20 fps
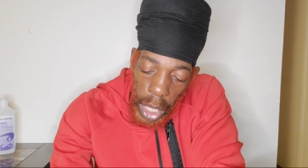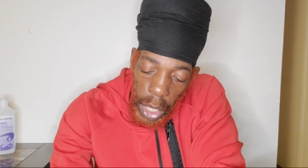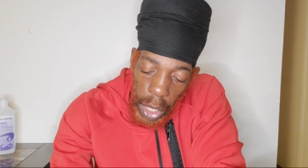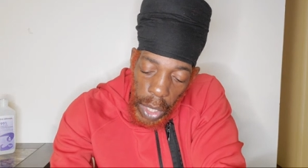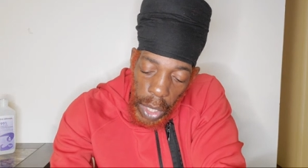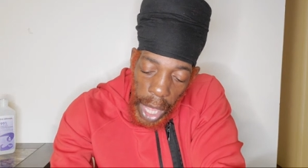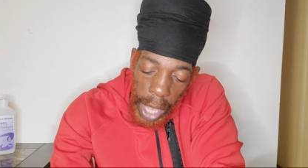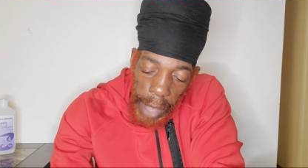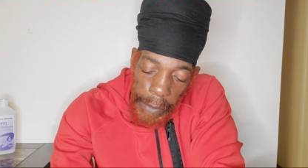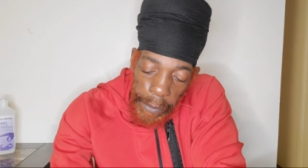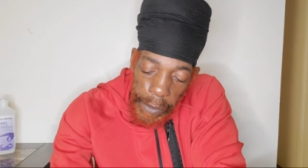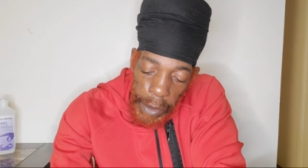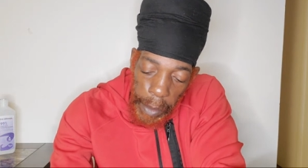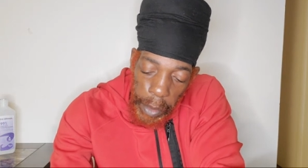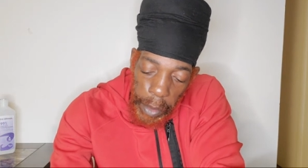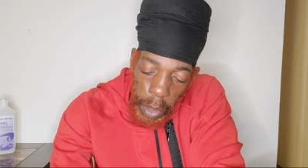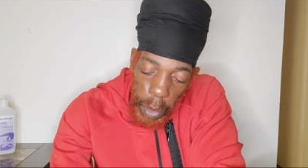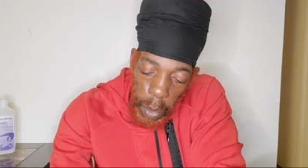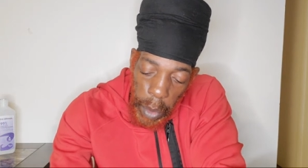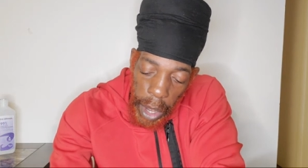I flip
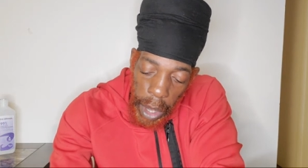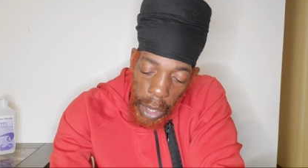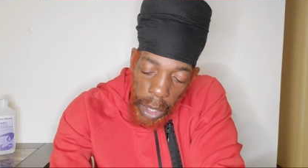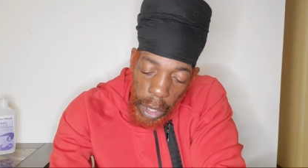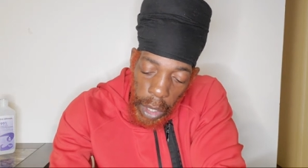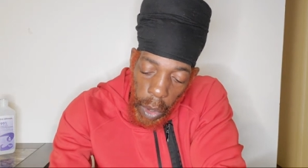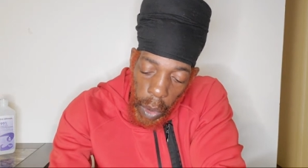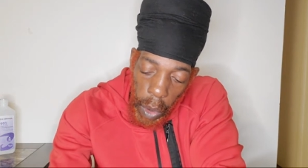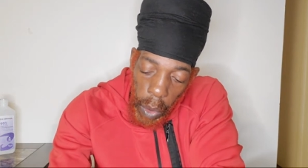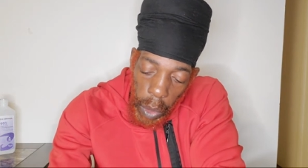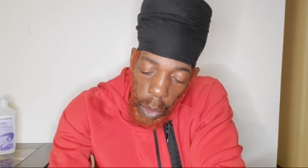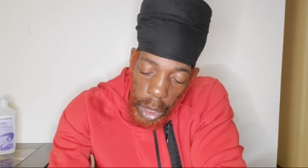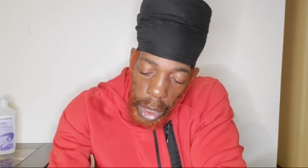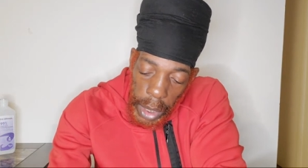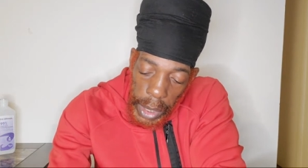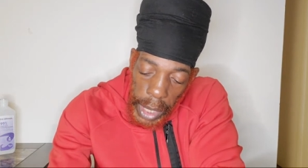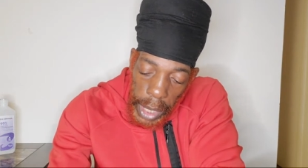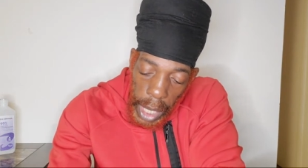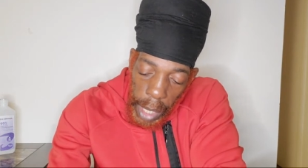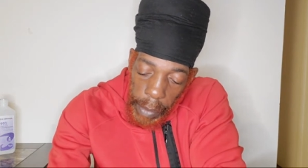it around all the
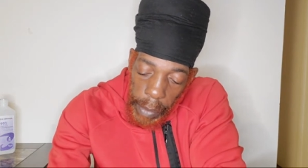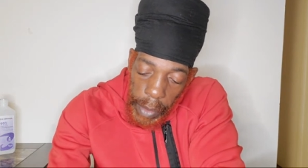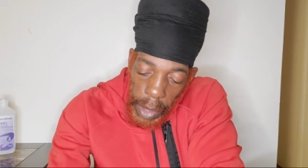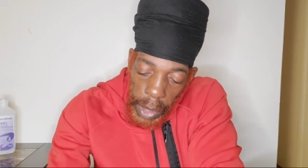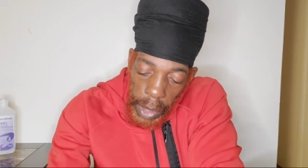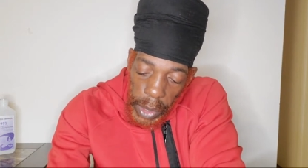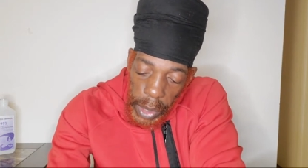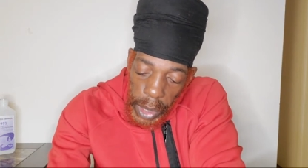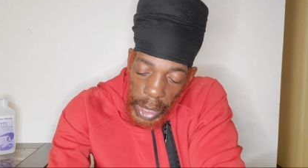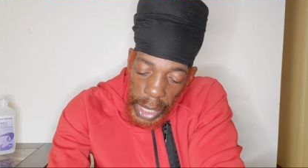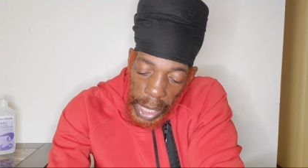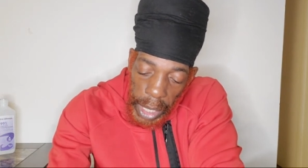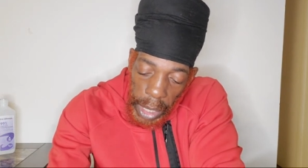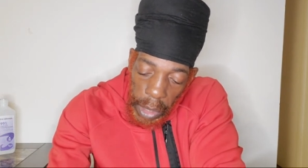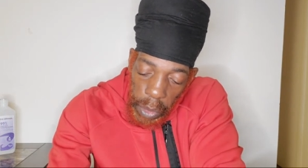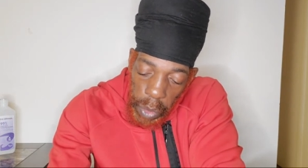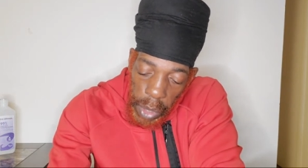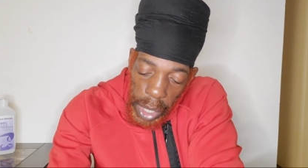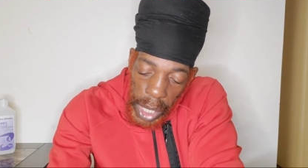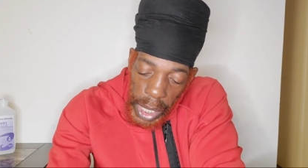time. Stay
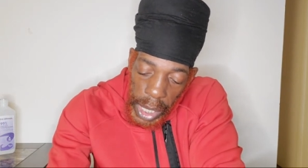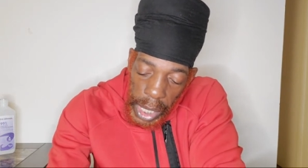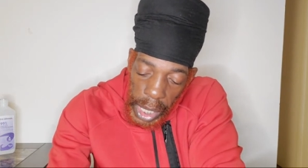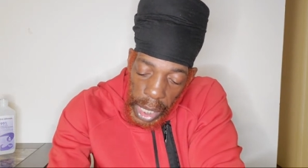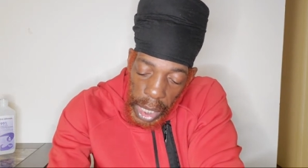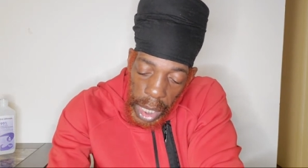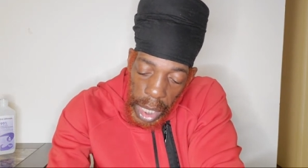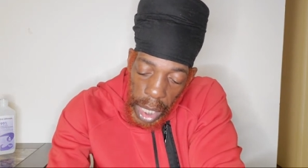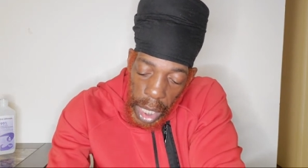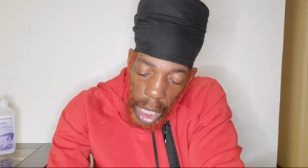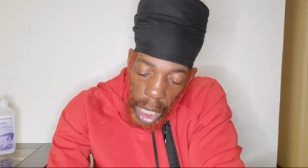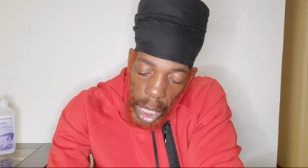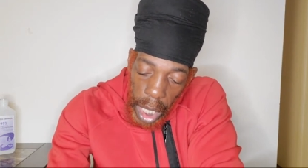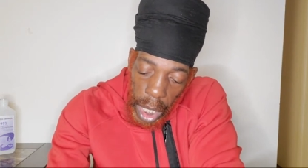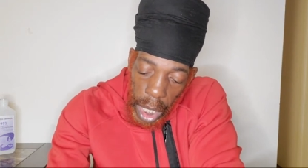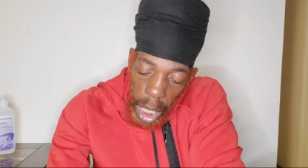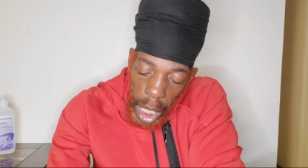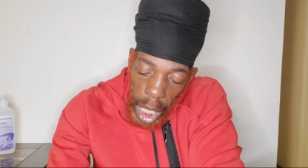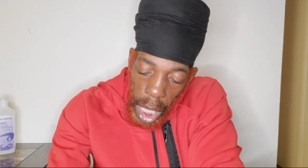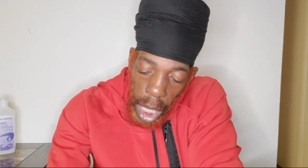creating
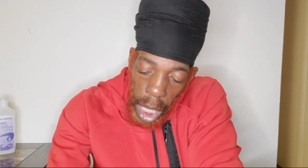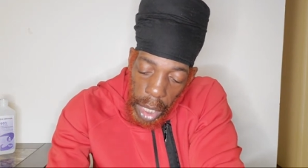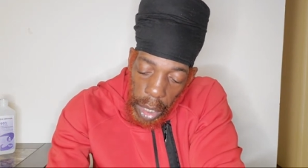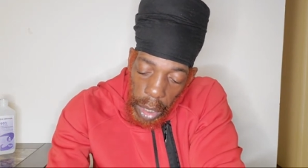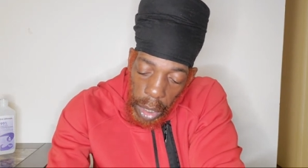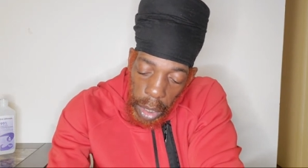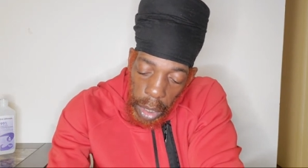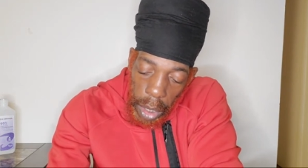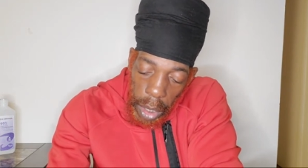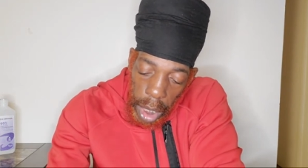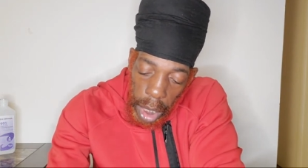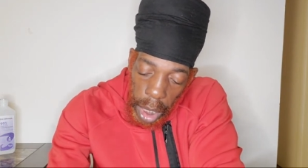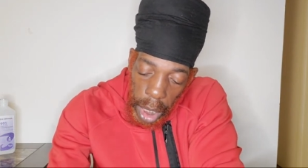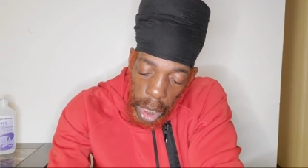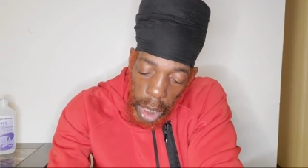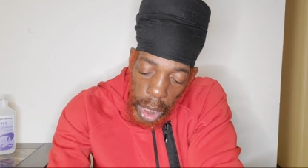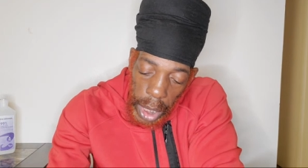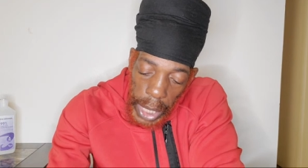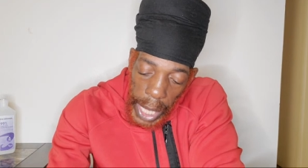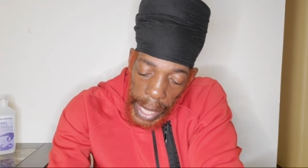good
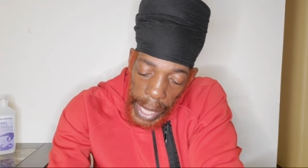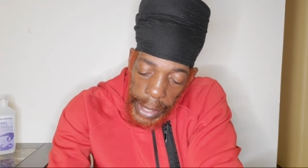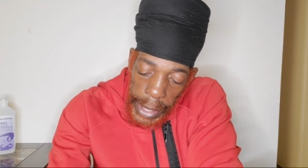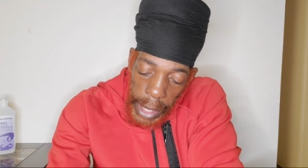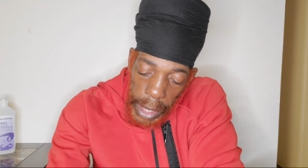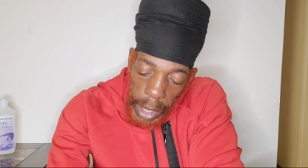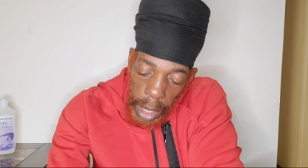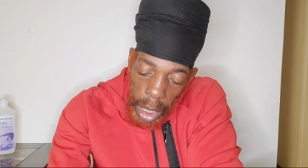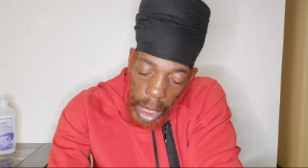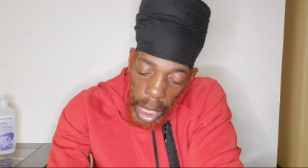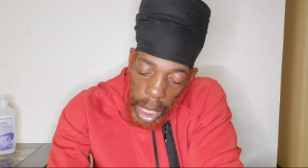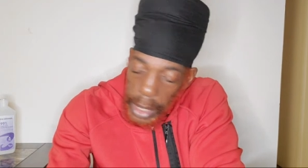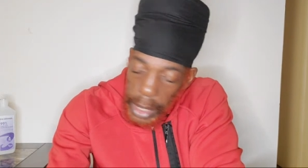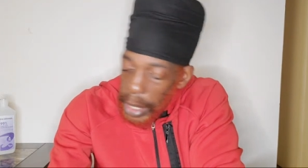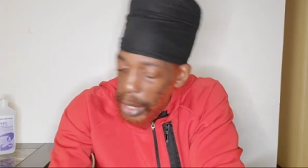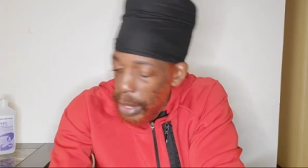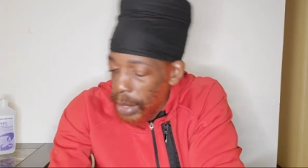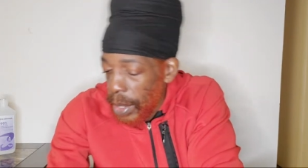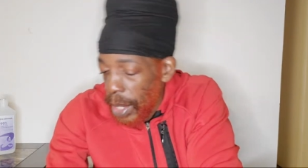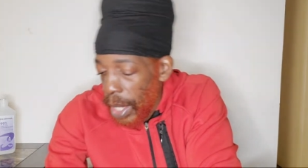
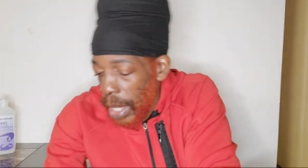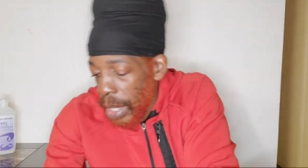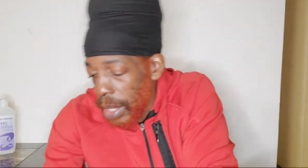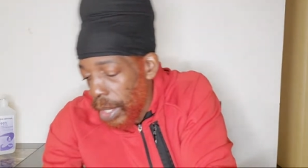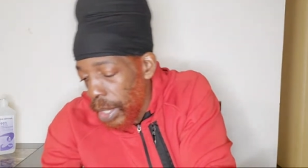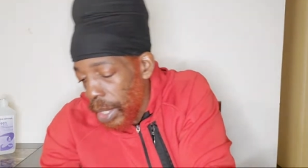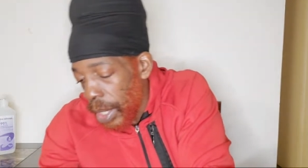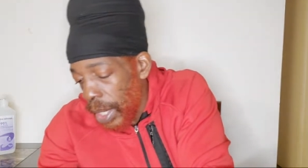context and